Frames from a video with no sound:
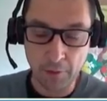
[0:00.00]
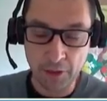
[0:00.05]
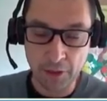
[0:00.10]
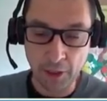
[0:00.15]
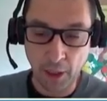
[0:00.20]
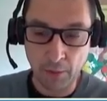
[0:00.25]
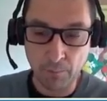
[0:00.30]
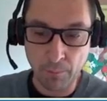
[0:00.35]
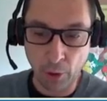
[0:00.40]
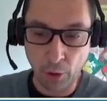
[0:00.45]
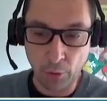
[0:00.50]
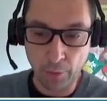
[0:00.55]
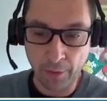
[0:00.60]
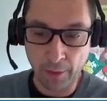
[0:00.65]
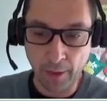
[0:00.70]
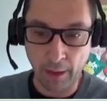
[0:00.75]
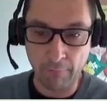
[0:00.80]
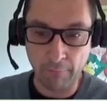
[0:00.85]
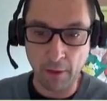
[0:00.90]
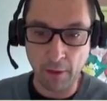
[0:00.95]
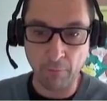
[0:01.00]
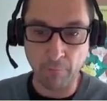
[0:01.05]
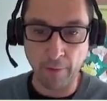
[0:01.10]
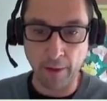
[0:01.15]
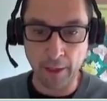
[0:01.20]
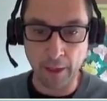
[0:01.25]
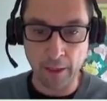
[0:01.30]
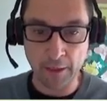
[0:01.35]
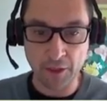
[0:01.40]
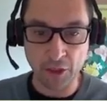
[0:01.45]
which are both having
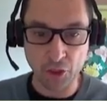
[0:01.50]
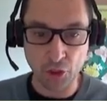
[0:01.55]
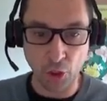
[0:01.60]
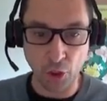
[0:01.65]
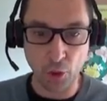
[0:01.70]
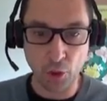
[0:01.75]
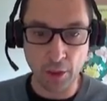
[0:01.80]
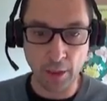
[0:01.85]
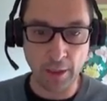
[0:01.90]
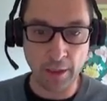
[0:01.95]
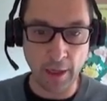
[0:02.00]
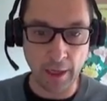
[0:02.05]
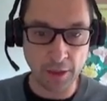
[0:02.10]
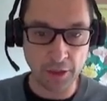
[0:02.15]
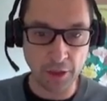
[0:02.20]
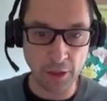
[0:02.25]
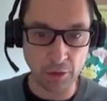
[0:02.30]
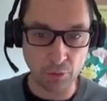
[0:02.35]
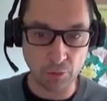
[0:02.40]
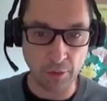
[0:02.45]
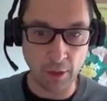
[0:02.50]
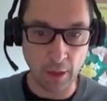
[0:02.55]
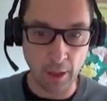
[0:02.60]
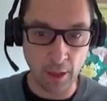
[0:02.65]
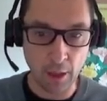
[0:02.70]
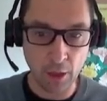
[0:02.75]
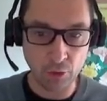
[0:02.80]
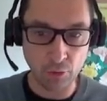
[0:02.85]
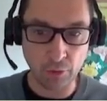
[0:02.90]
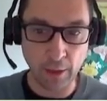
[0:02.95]
very strong relation to
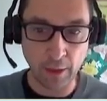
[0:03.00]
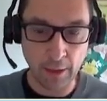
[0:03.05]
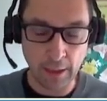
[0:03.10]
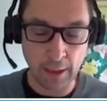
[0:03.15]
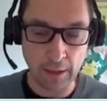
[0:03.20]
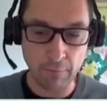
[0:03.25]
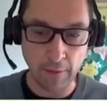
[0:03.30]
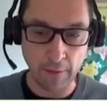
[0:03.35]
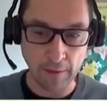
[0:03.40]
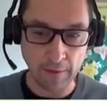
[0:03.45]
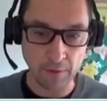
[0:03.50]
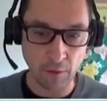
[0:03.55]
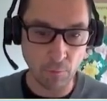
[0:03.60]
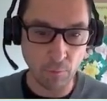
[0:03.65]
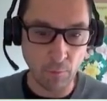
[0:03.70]
the to the heat waves.